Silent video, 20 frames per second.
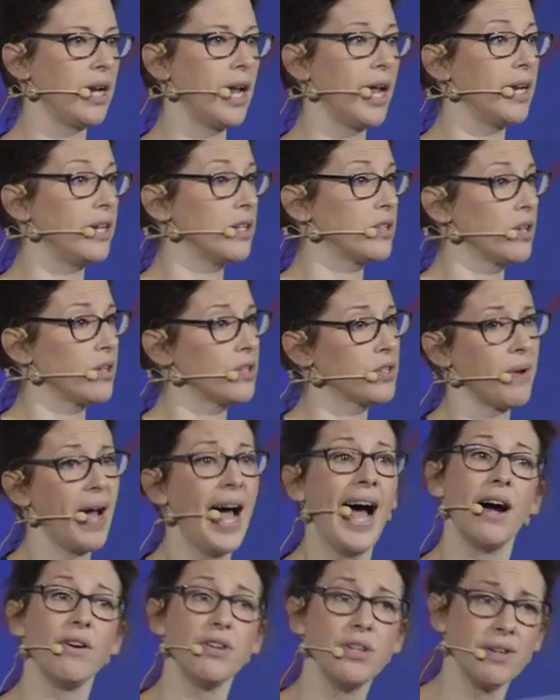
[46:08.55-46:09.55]
and it's also
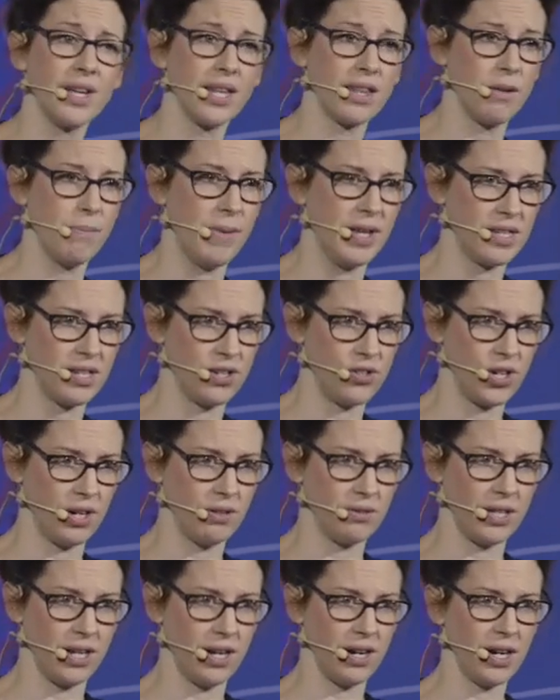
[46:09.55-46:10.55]
how you get the message
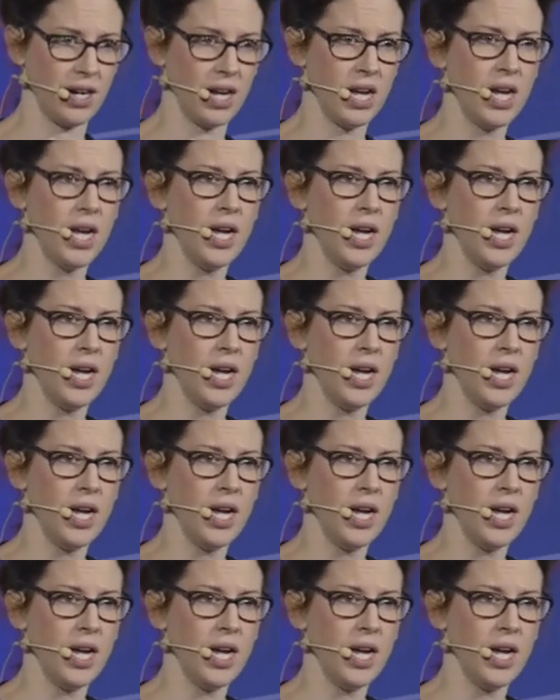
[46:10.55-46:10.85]
out there